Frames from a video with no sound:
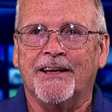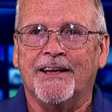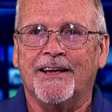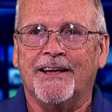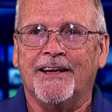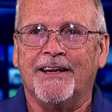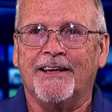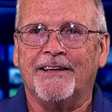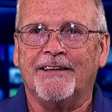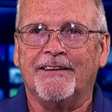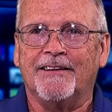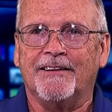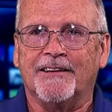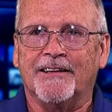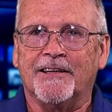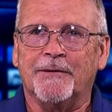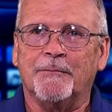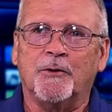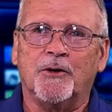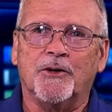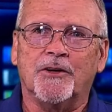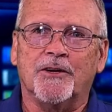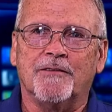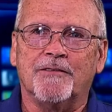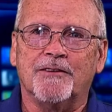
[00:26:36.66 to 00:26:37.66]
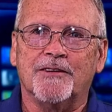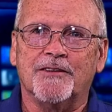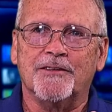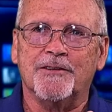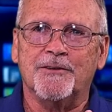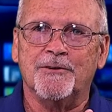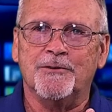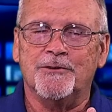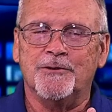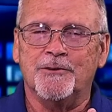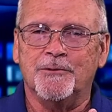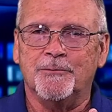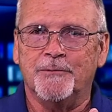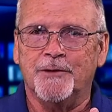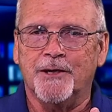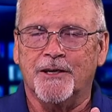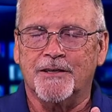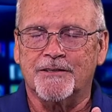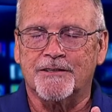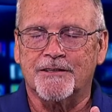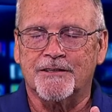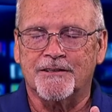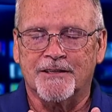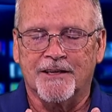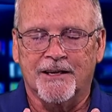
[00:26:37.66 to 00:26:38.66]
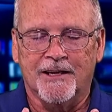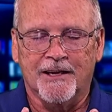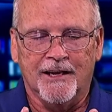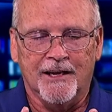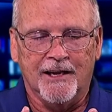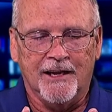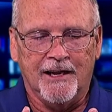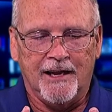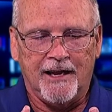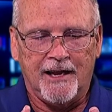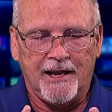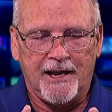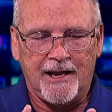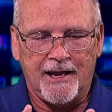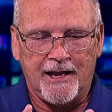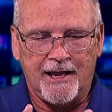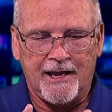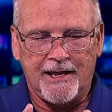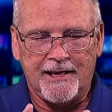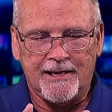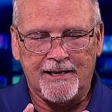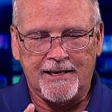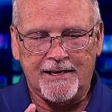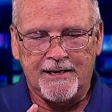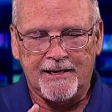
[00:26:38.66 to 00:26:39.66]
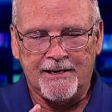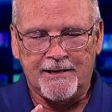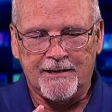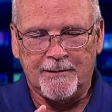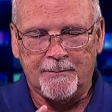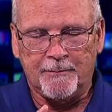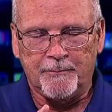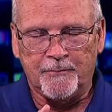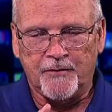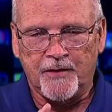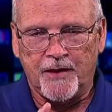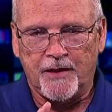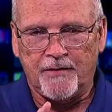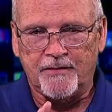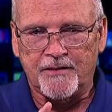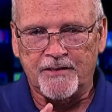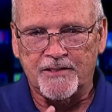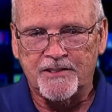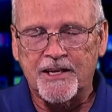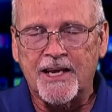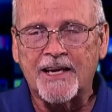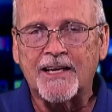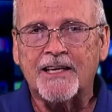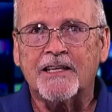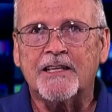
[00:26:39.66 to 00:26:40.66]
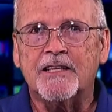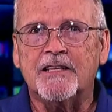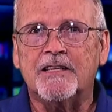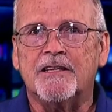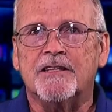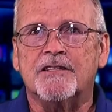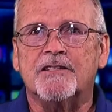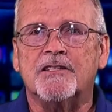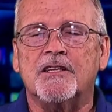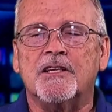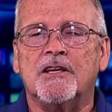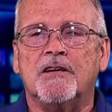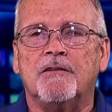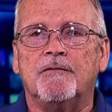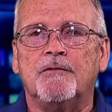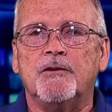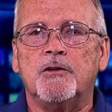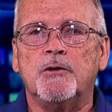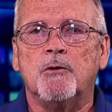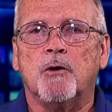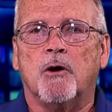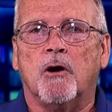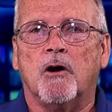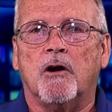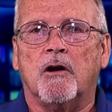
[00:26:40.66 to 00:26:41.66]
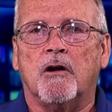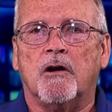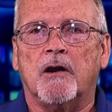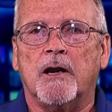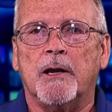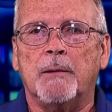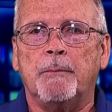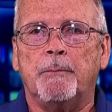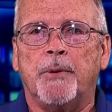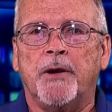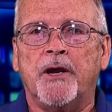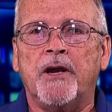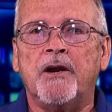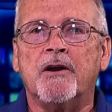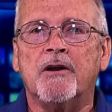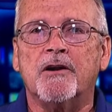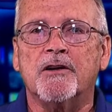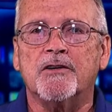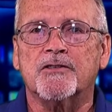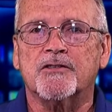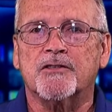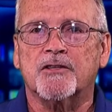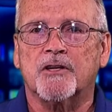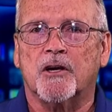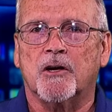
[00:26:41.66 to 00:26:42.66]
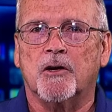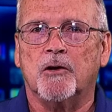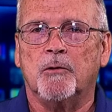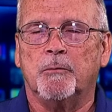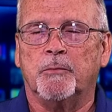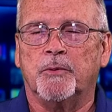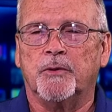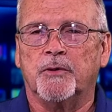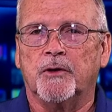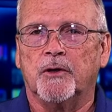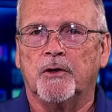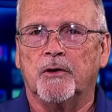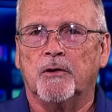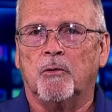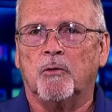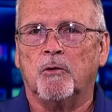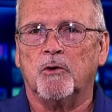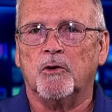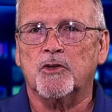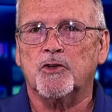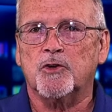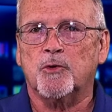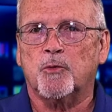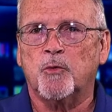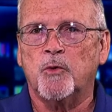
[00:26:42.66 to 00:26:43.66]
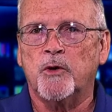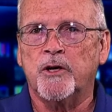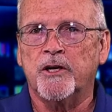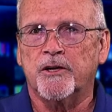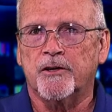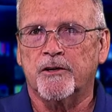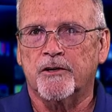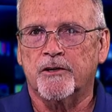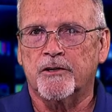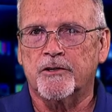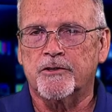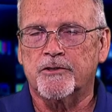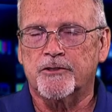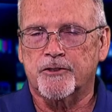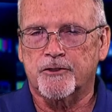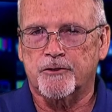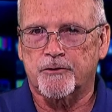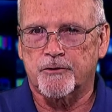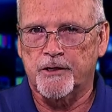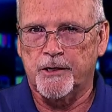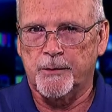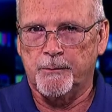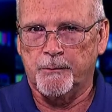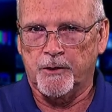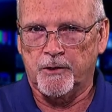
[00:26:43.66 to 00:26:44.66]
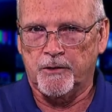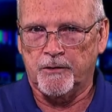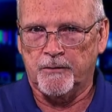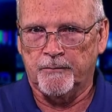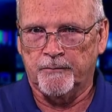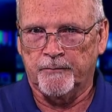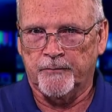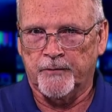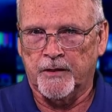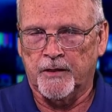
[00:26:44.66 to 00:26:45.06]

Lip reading: And come on over to YouTube, Dustin. And the second is, if you are a Periscope or Twitter streamer,